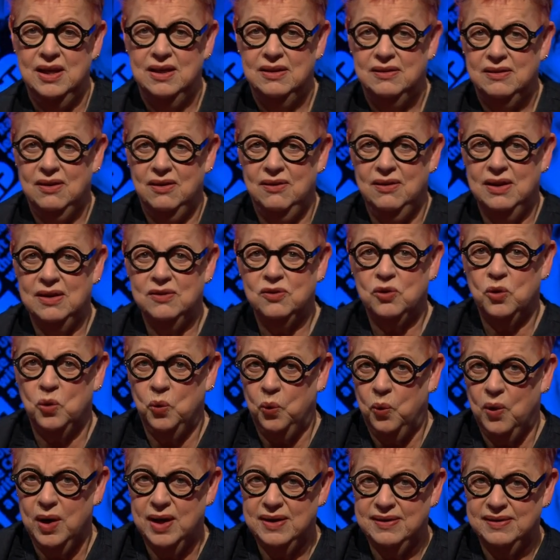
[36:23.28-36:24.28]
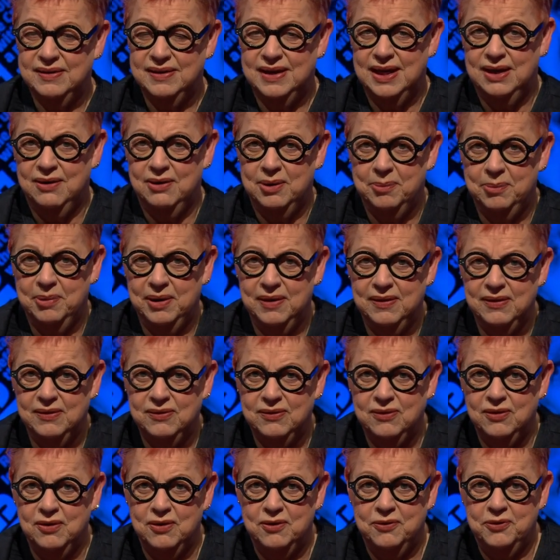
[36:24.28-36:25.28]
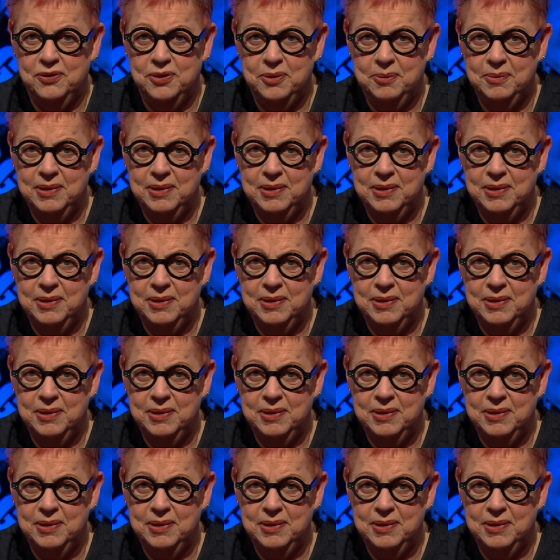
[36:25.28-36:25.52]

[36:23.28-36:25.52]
So it's quite an error by the staff on the